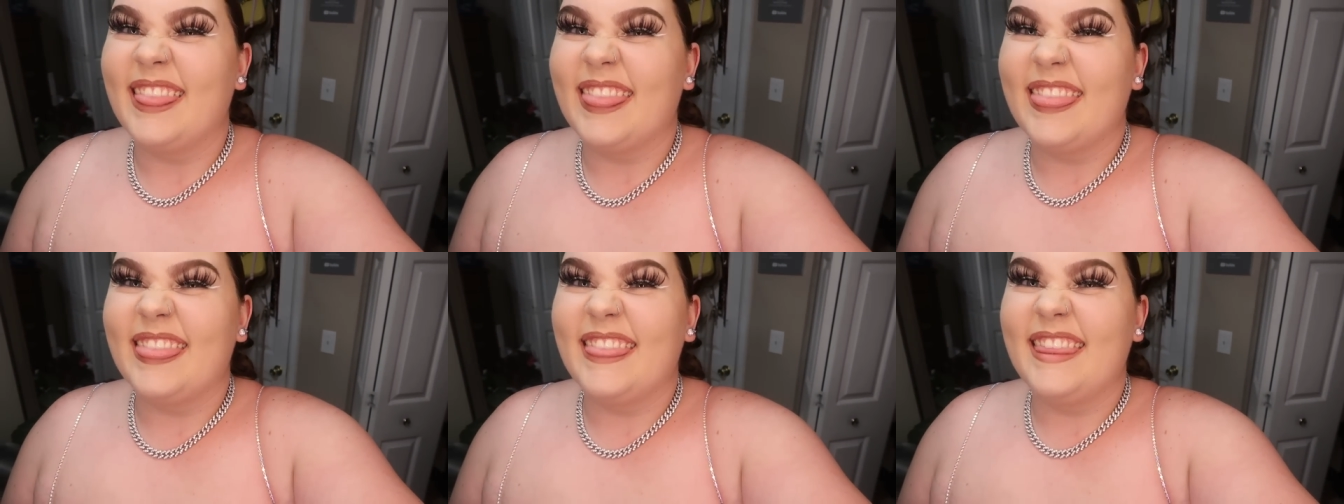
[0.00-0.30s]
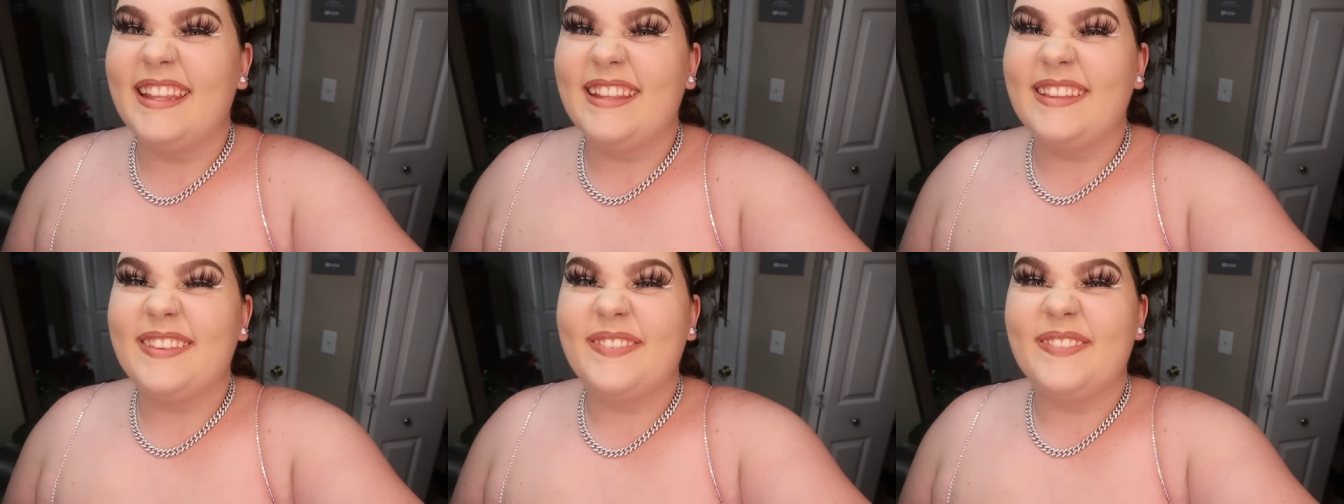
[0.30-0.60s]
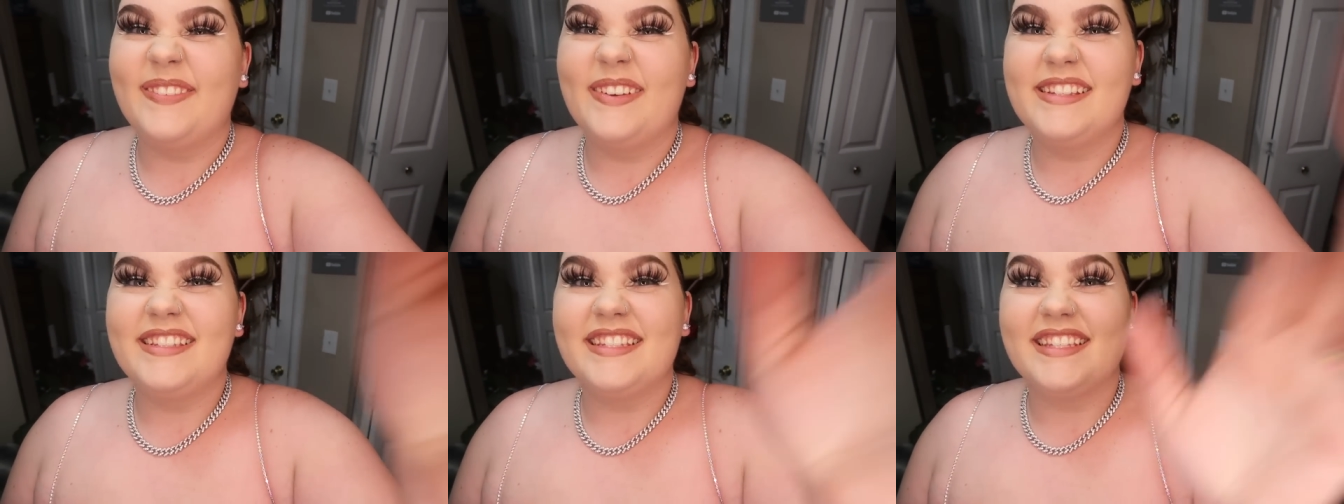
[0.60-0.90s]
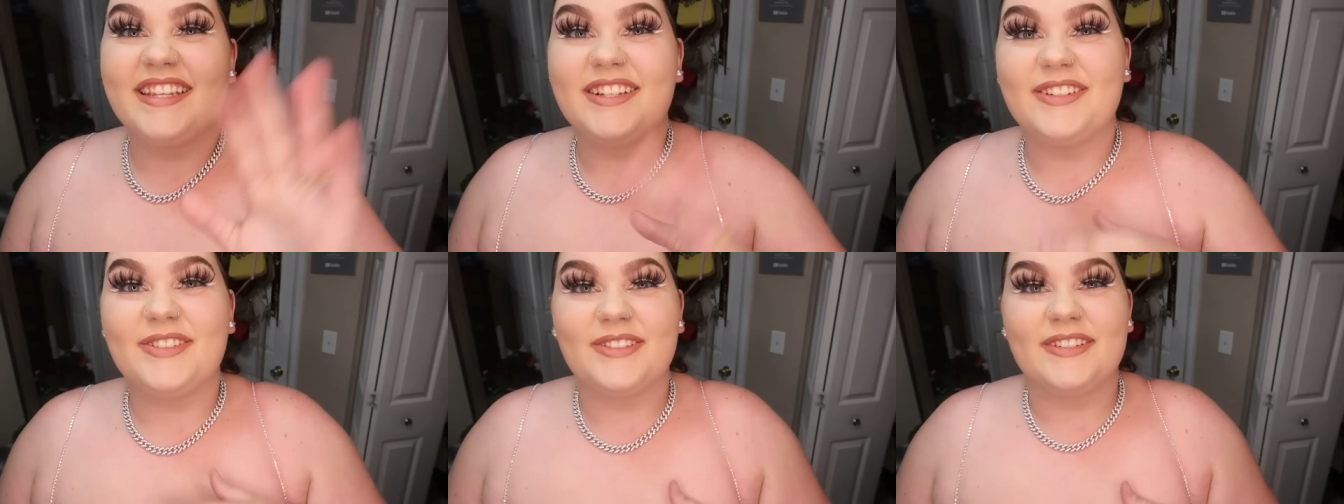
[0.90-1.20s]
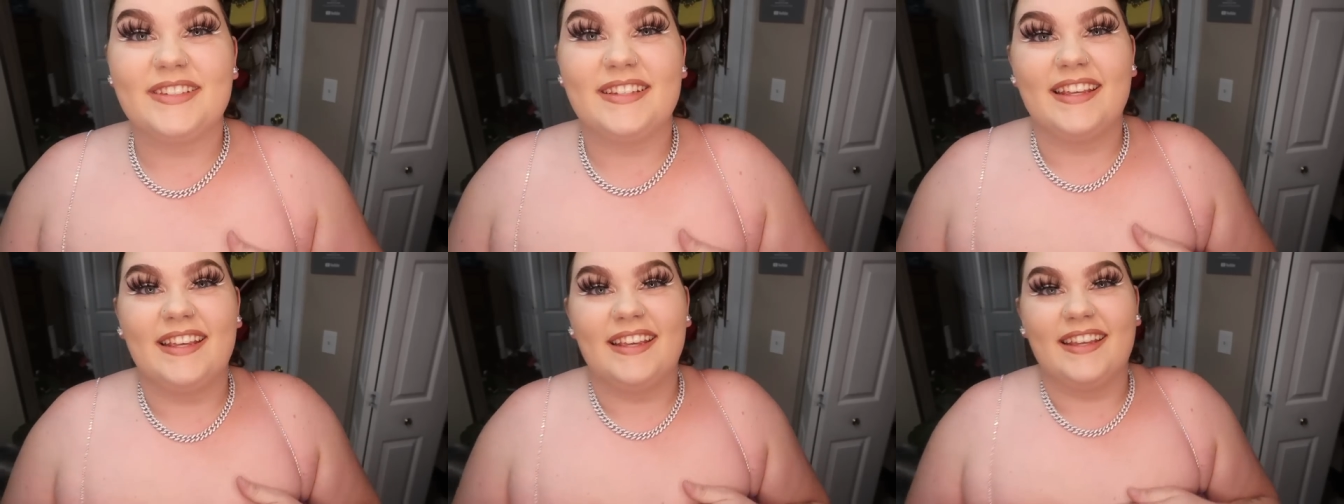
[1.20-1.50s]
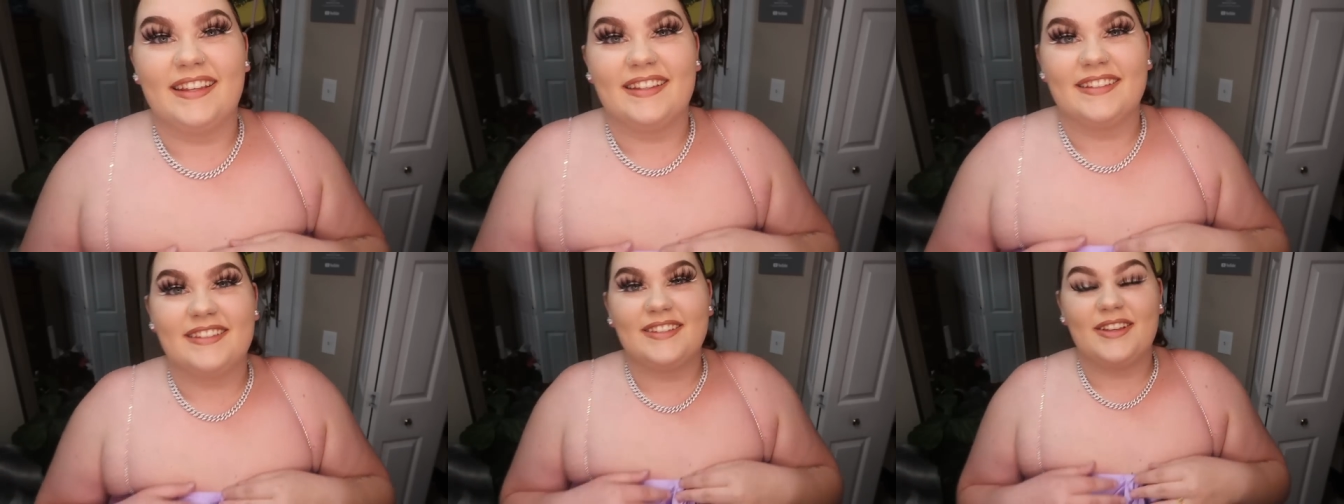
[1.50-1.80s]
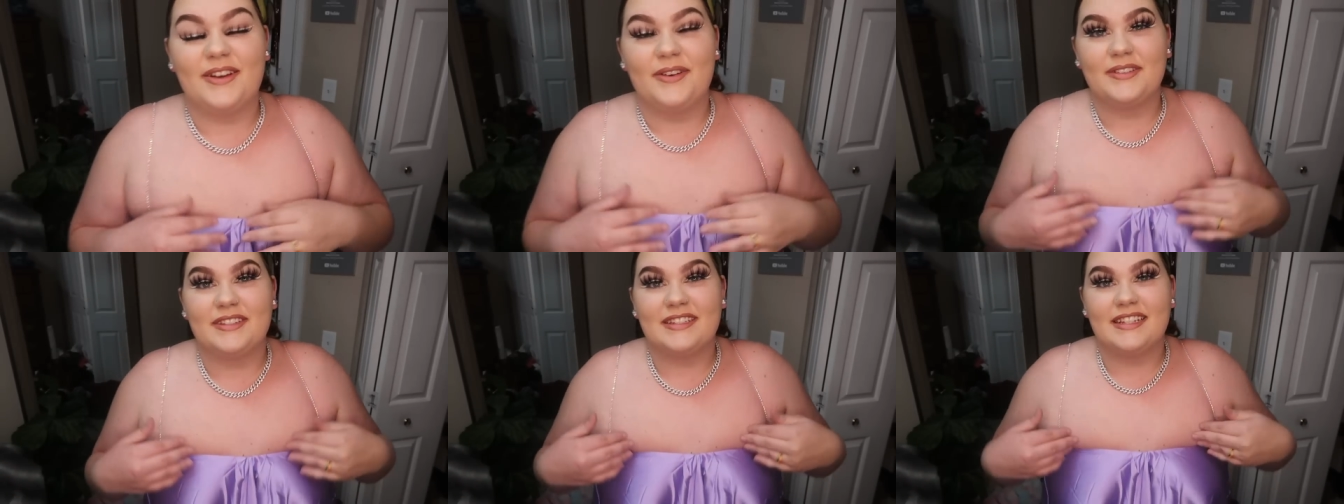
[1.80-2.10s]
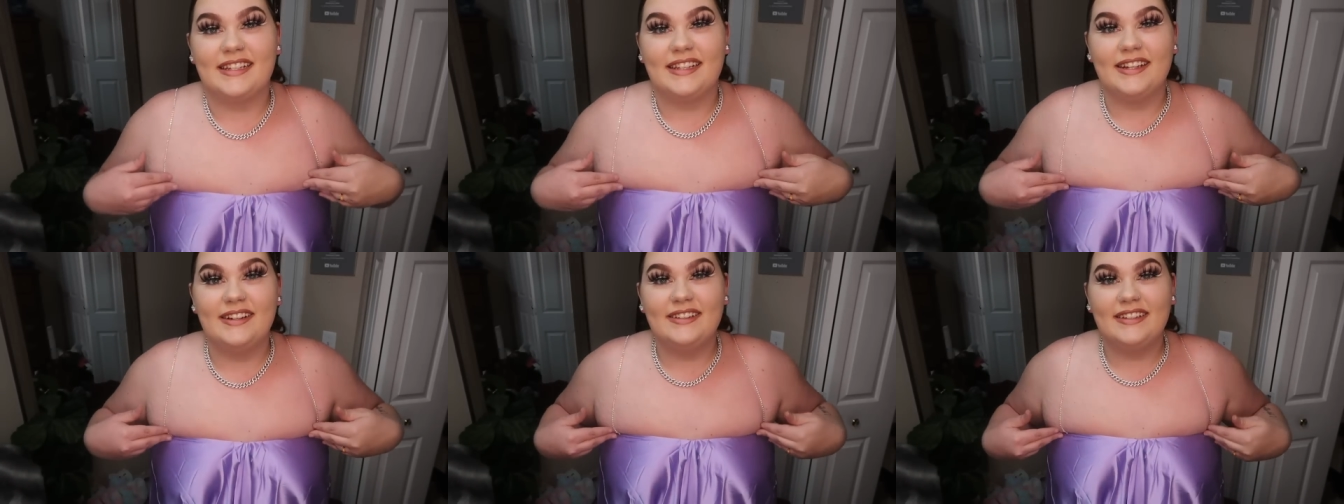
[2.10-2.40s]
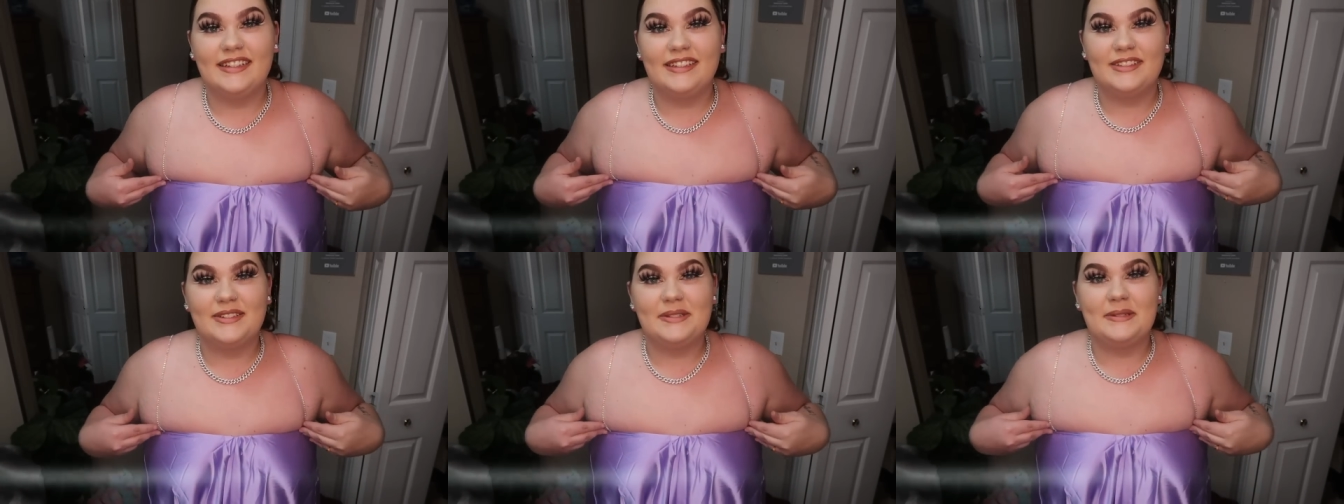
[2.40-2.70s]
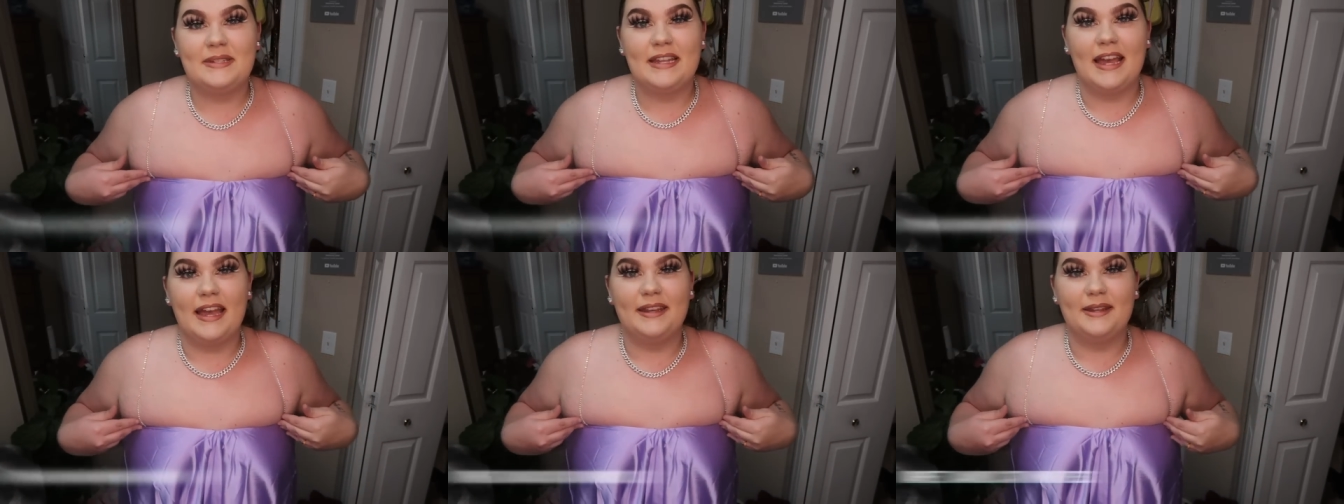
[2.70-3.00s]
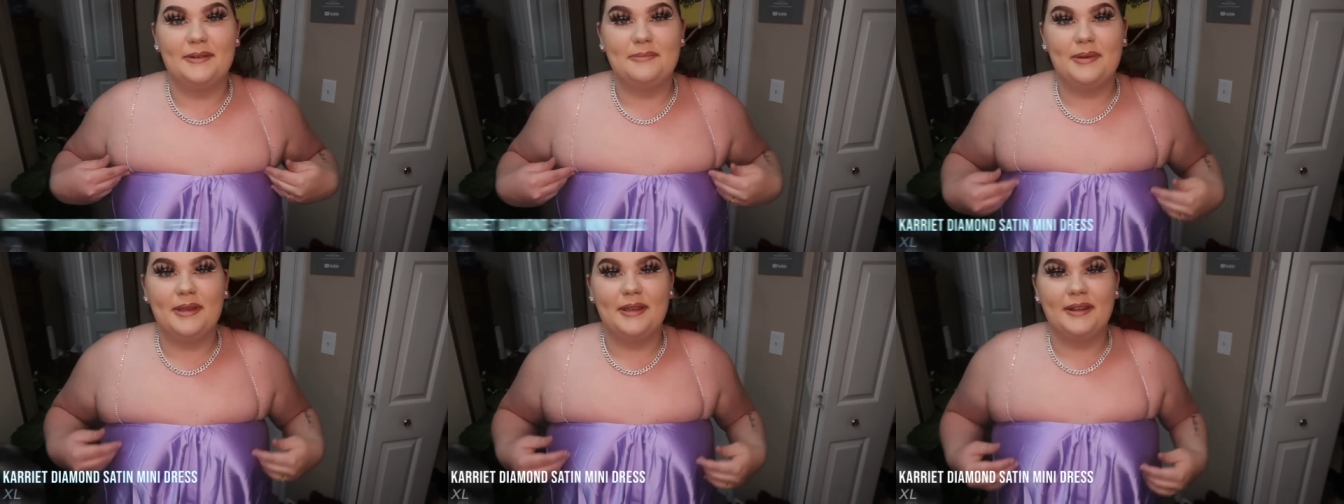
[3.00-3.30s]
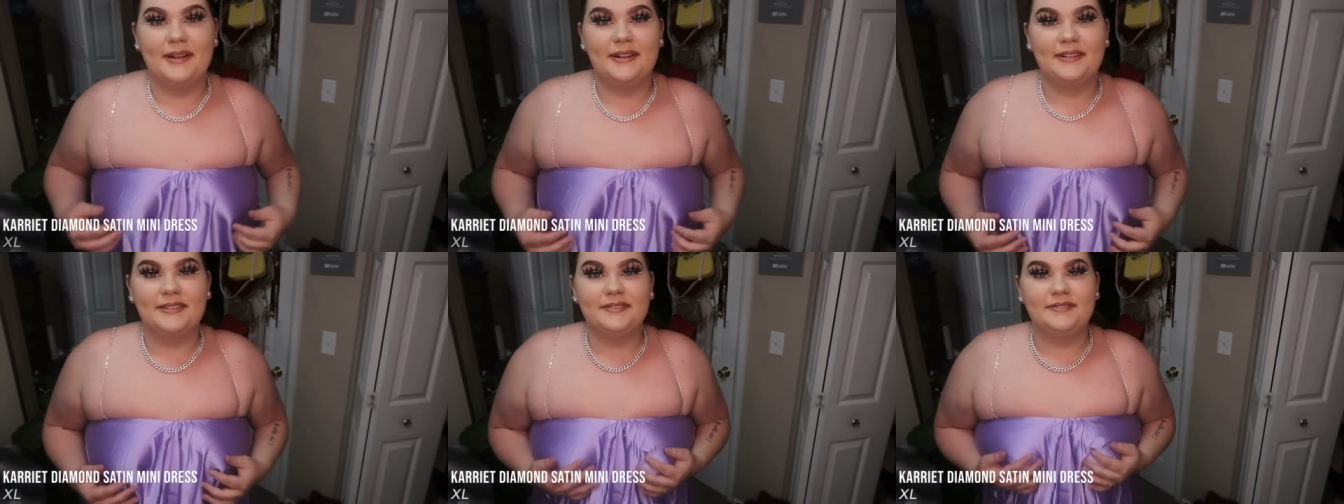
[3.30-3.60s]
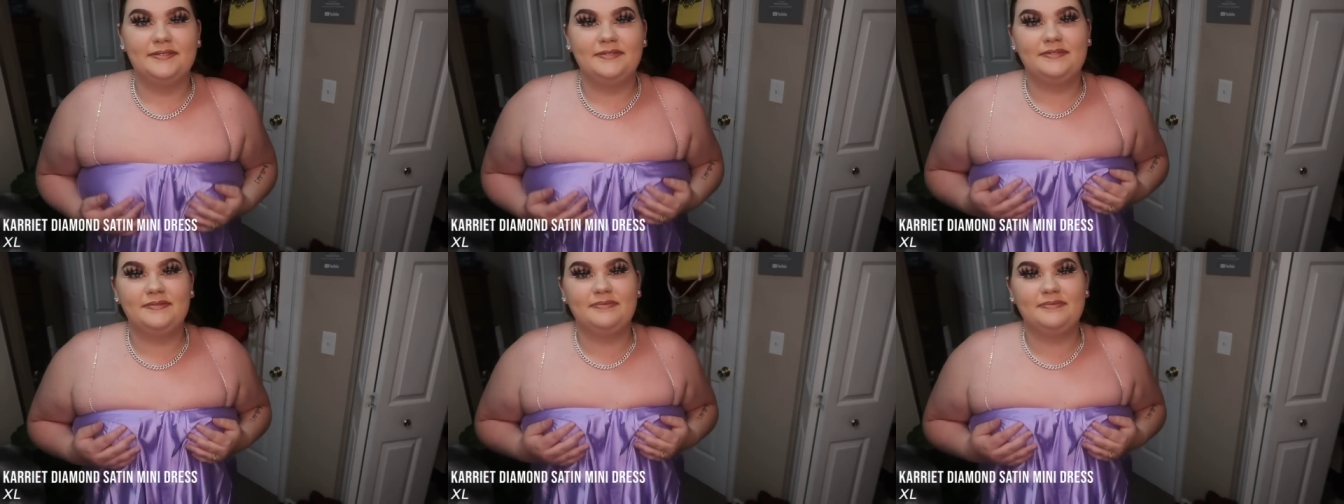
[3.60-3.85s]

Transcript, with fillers: this one's interesting. So it's clearly too tight up here,